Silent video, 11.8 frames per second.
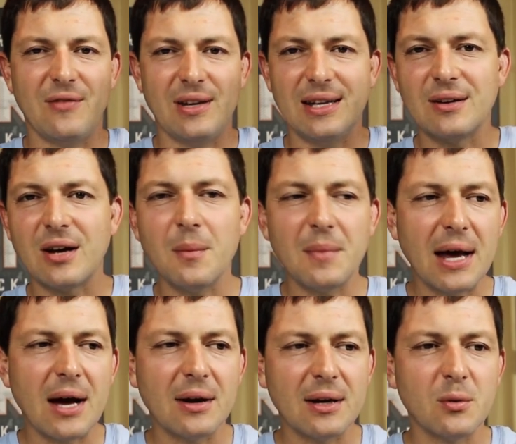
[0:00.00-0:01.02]
if it did come
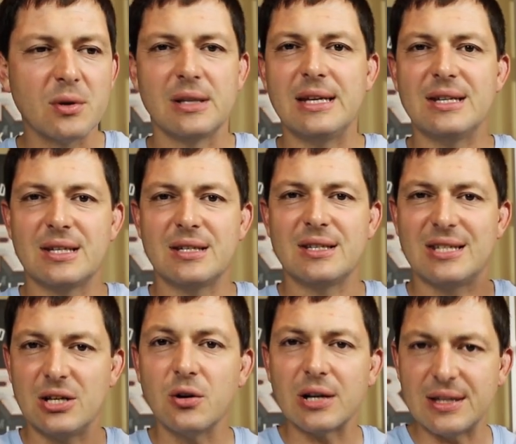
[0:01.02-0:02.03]
down, it would at least
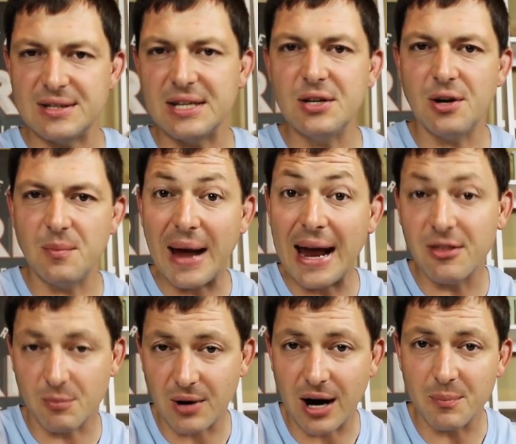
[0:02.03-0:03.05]
still continue to pay
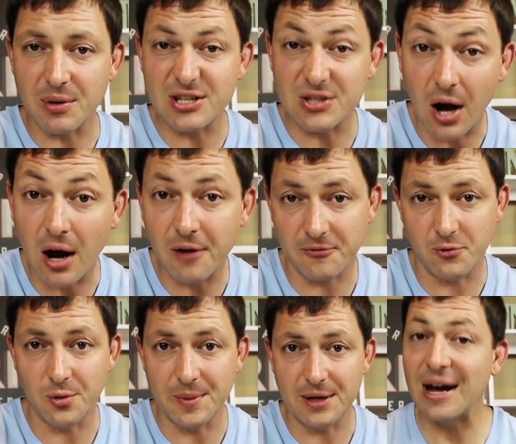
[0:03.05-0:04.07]
the properties off
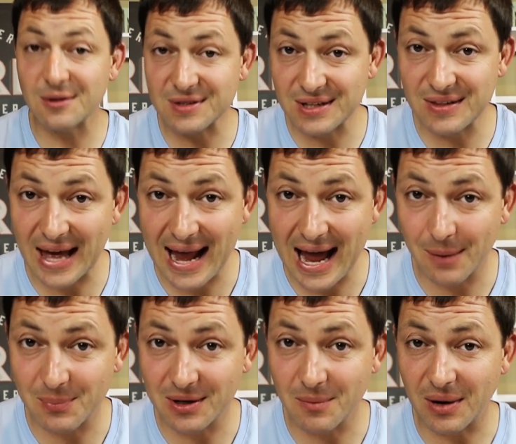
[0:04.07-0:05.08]
for me. I don't see that
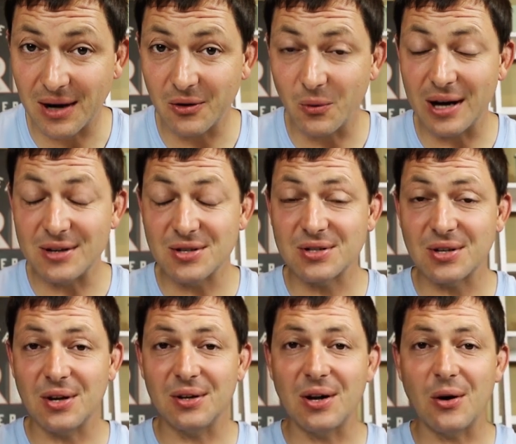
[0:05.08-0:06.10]
happening, by the way, just
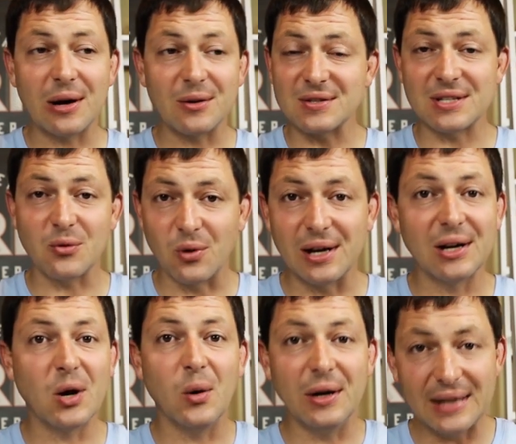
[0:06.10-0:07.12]
so you know. I don't see rent
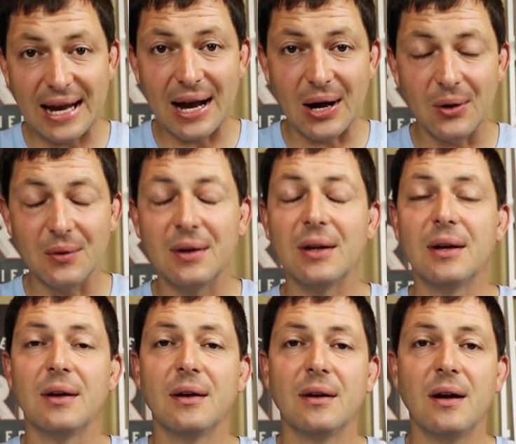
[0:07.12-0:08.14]
going down.
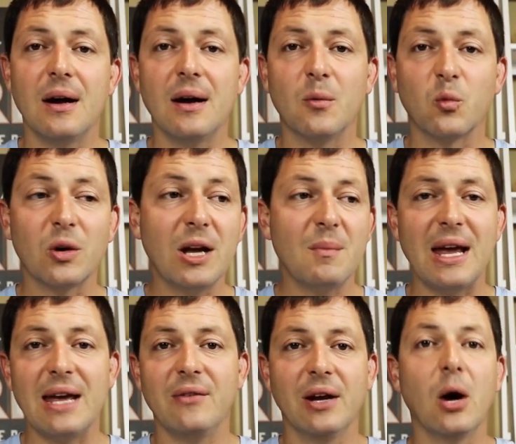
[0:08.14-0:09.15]
Um, rent
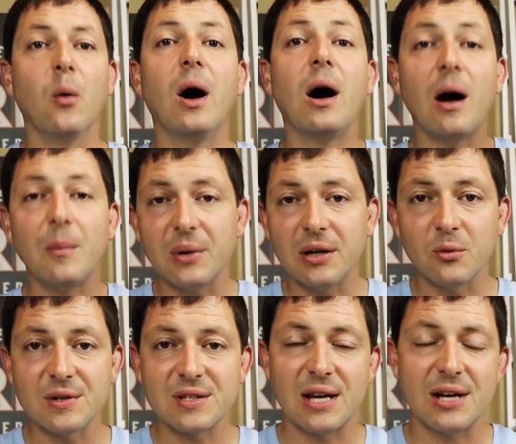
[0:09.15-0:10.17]
may even go up in a
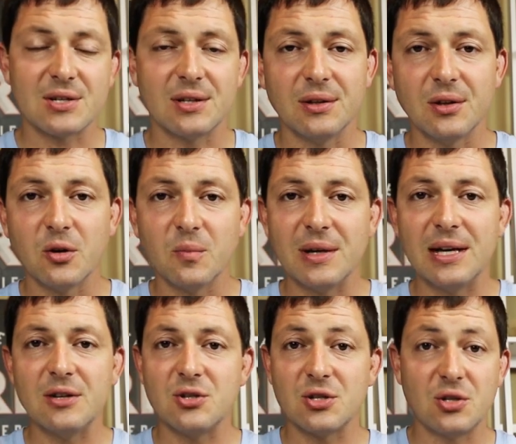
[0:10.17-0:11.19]
recession a little
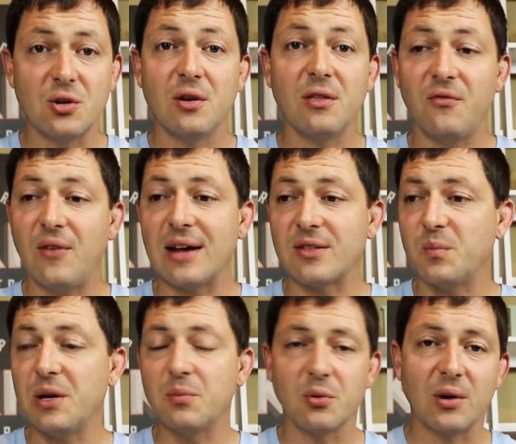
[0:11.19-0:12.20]
bit just due to the fact that
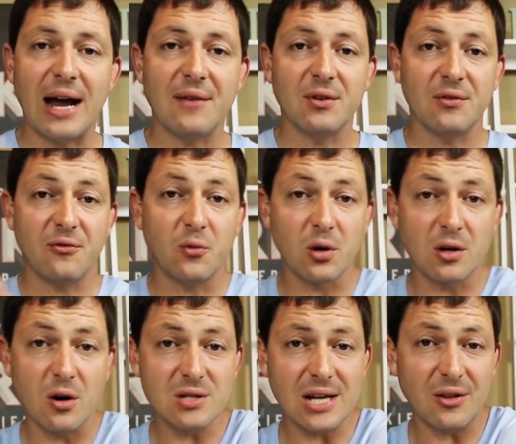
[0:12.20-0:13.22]
people are having to
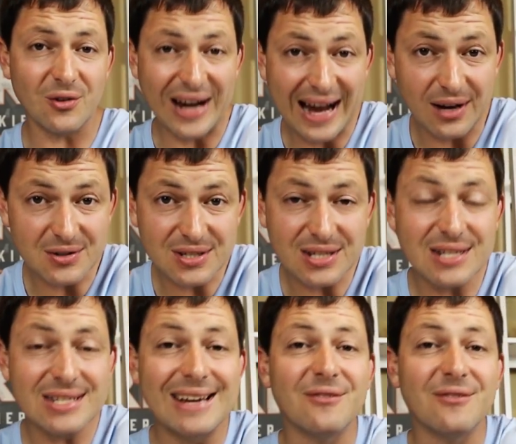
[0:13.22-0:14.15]
foreclose out of their houses